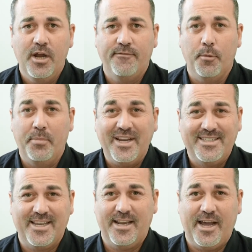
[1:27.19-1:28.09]
for big
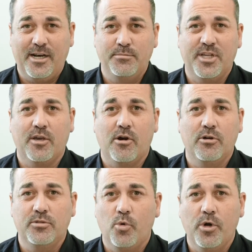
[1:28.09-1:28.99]
ticket items like
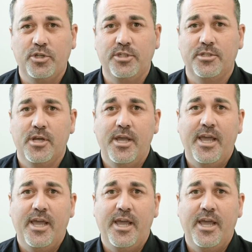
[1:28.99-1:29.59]
cars and mortgages.